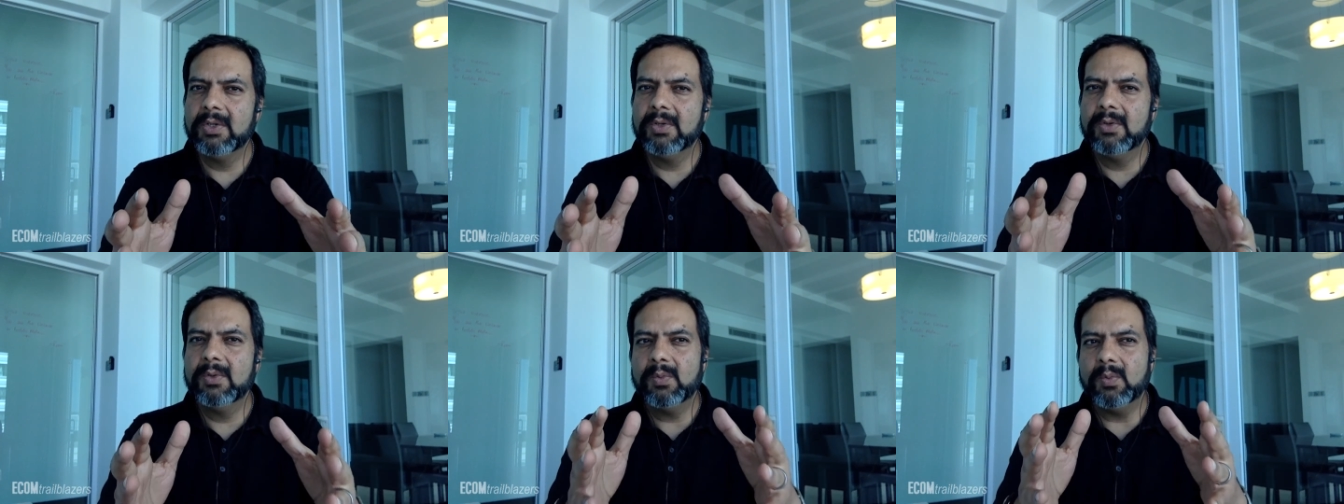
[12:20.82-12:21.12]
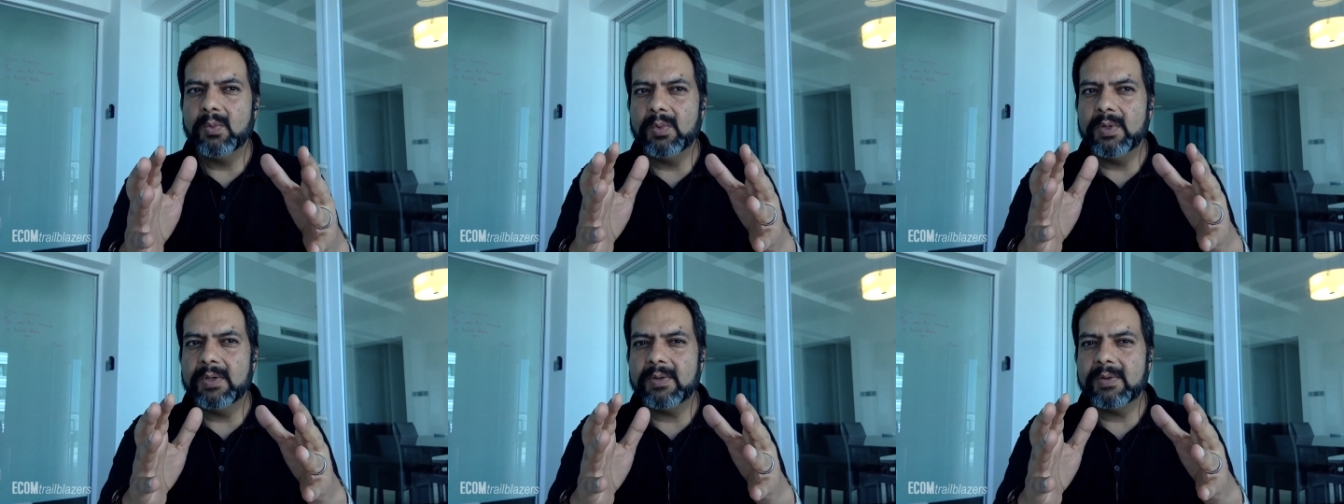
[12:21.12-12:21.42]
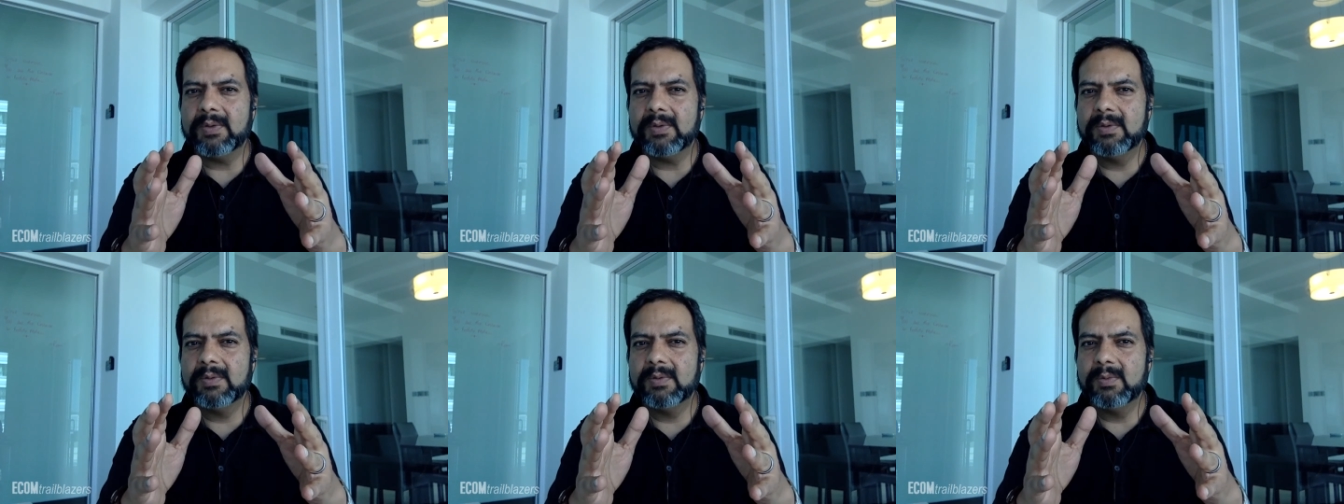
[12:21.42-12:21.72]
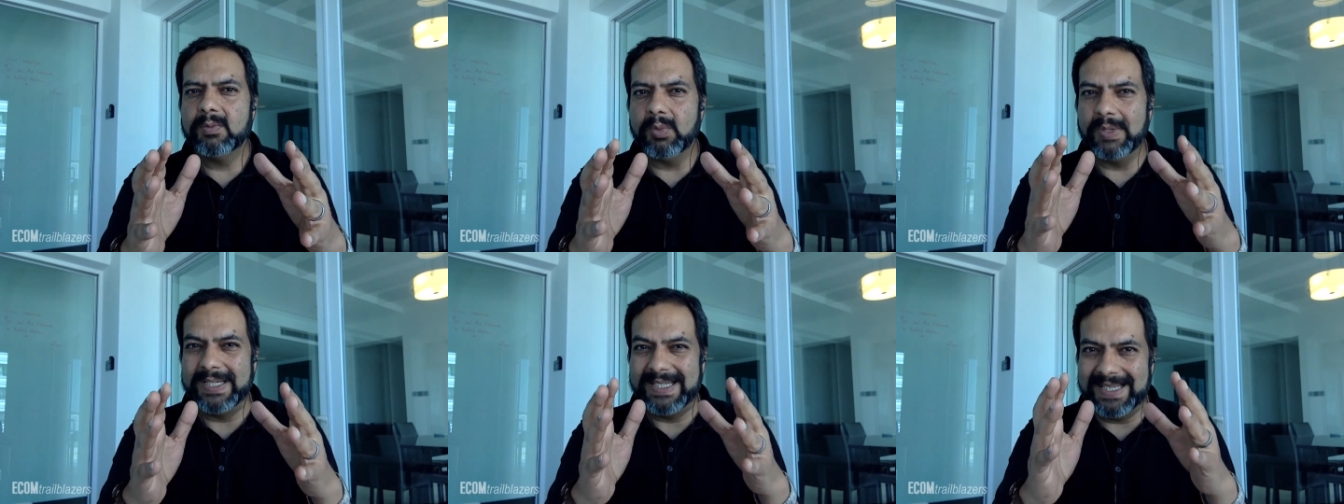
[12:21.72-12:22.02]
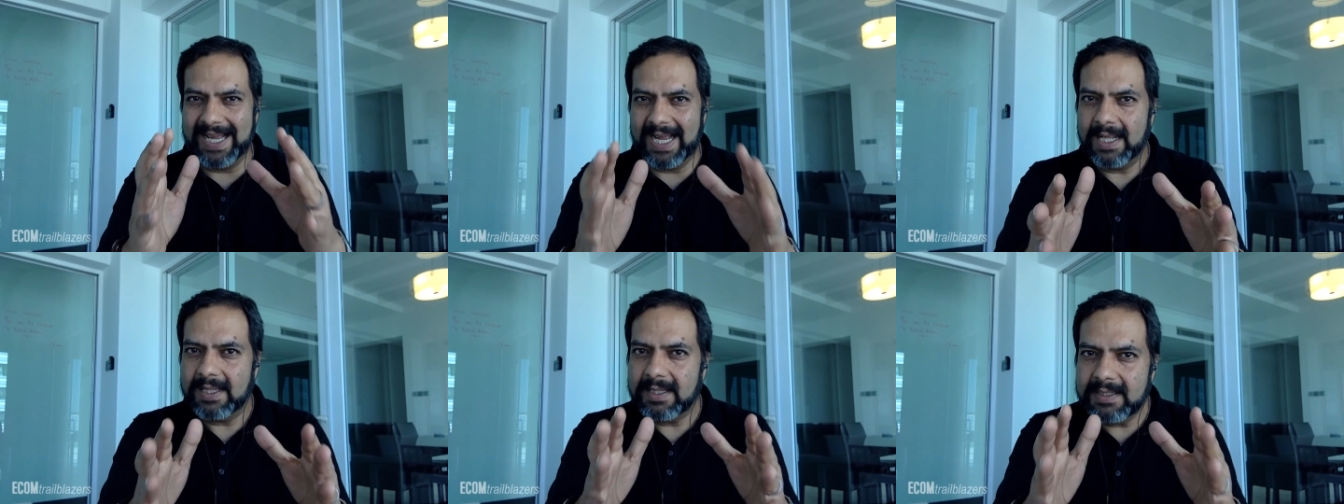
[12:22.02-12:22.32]
with
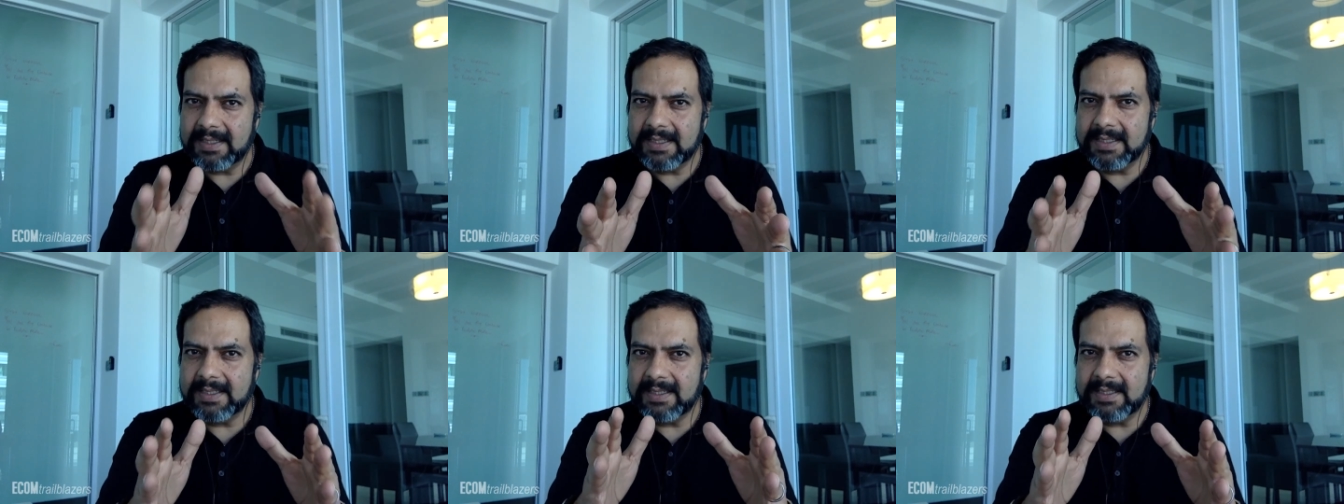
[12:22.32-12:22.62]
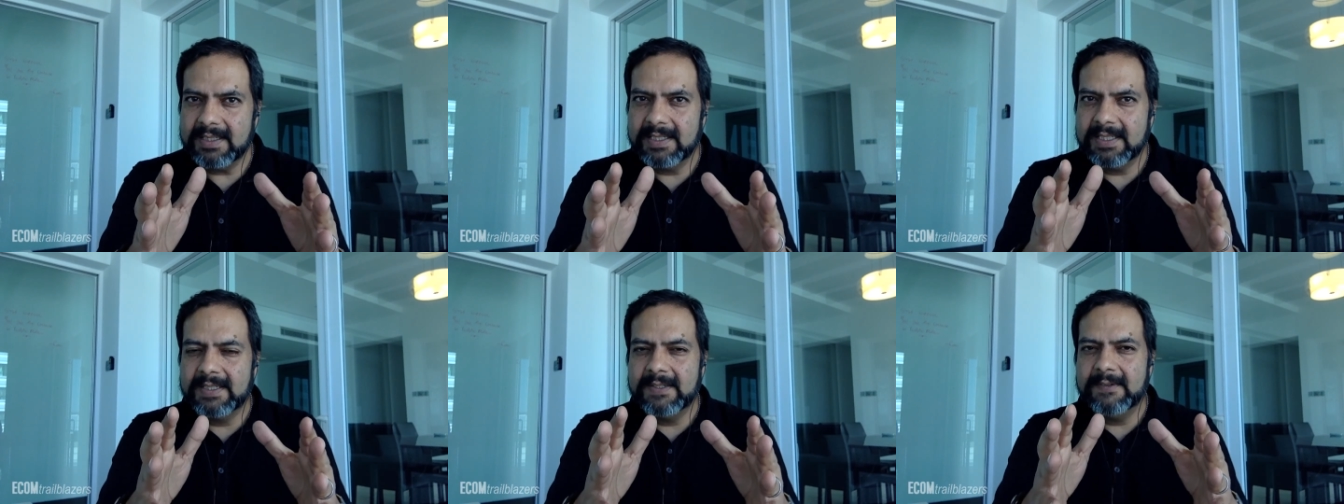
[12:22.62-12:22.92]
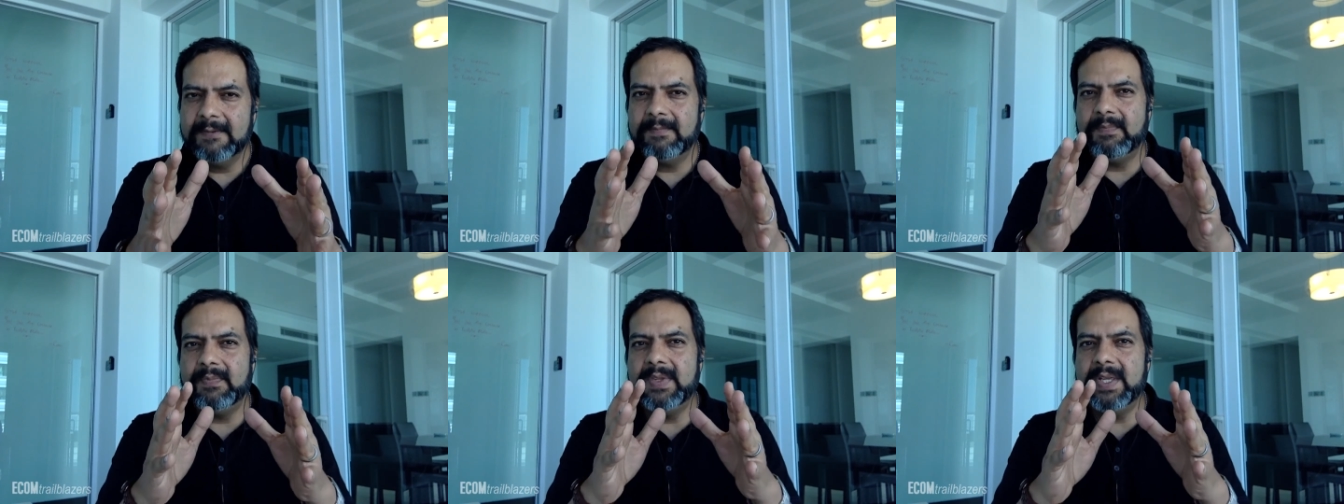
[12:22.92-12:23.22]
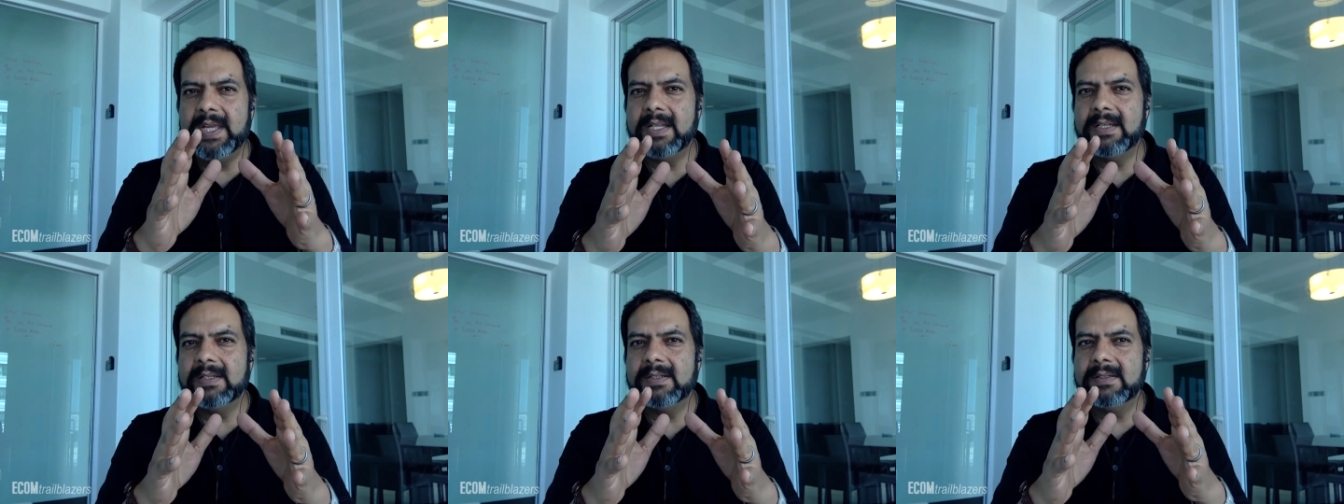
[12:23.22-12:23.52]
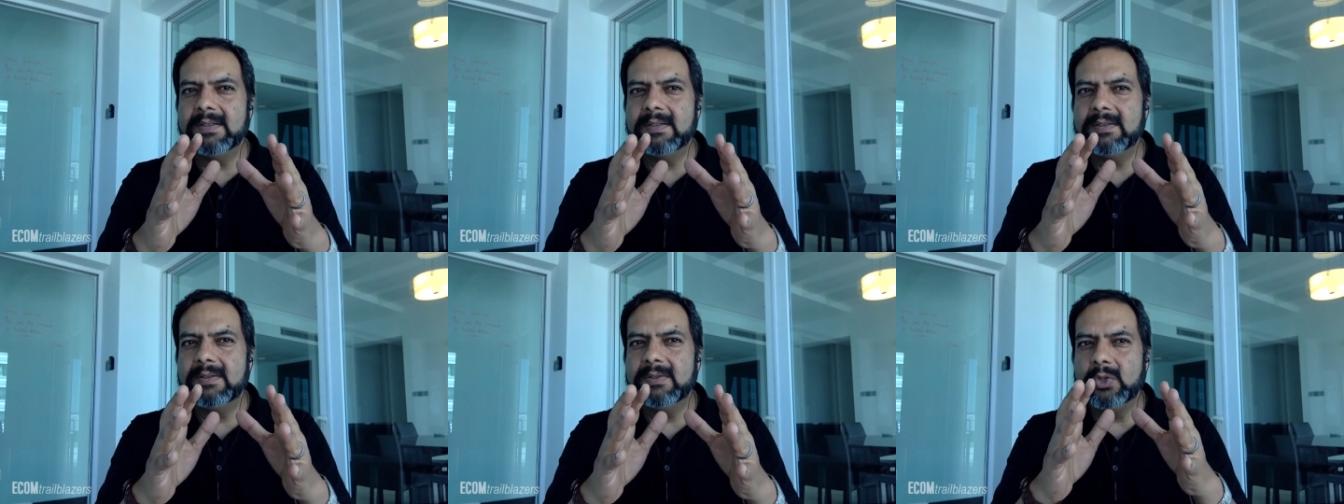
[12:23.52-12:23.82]
reality,
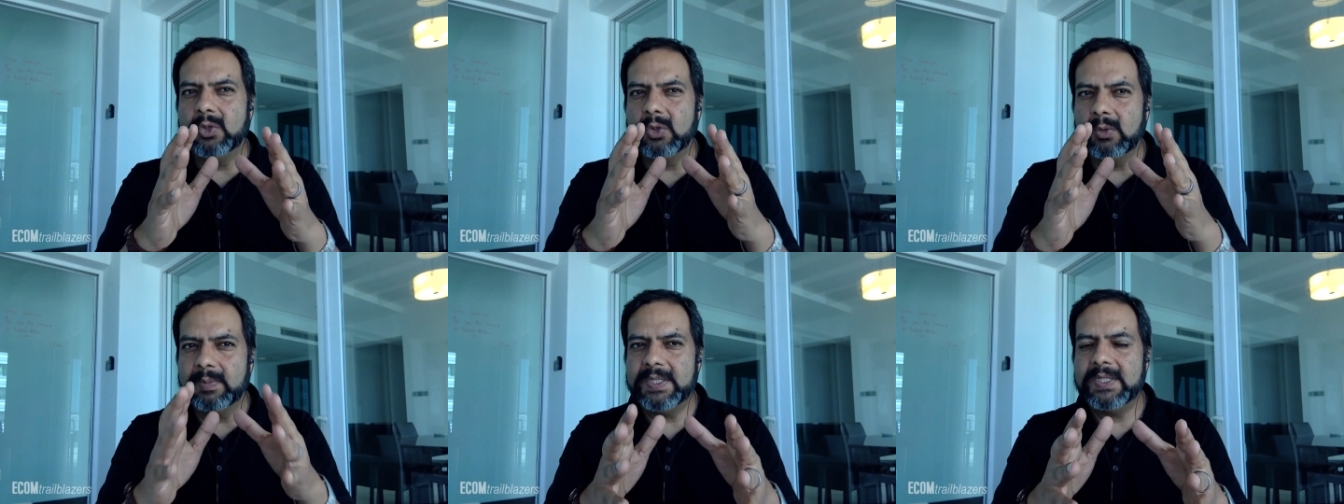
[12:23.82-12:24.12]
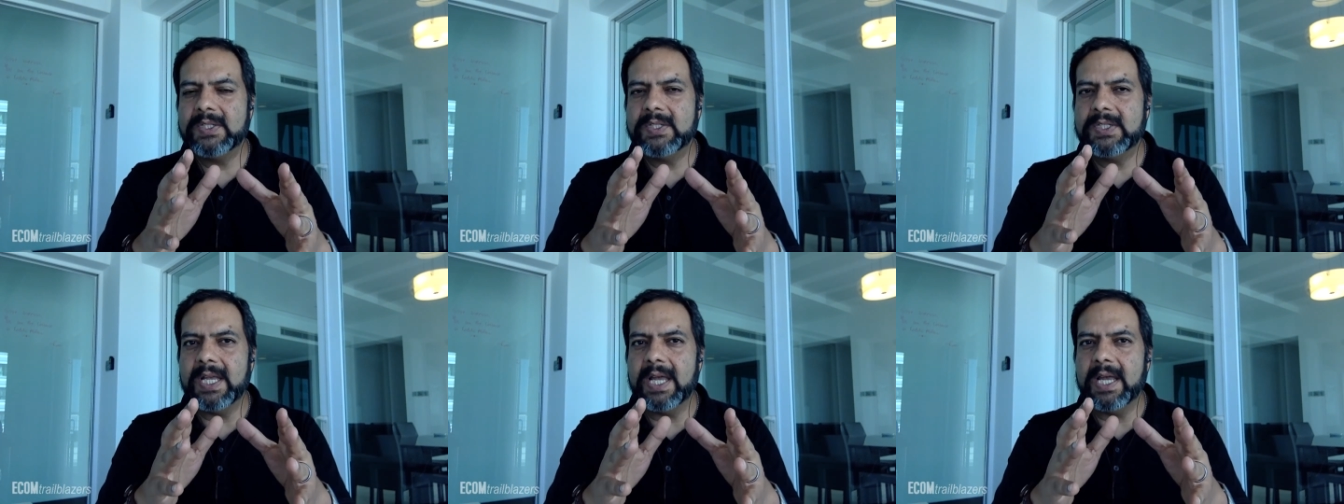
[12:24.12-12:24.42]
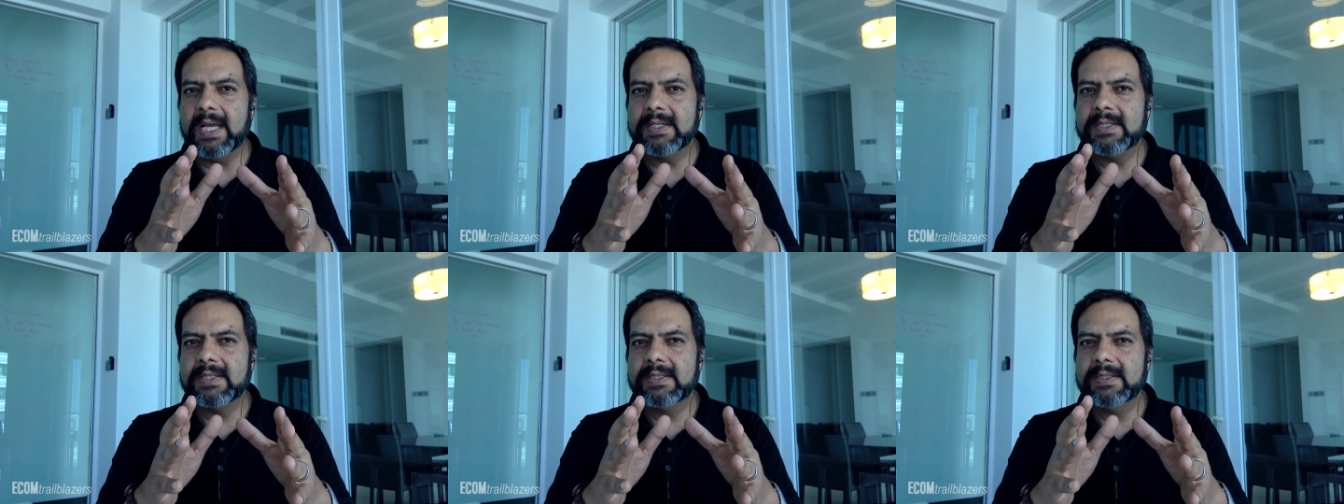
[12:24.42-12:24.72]
then you'll be set.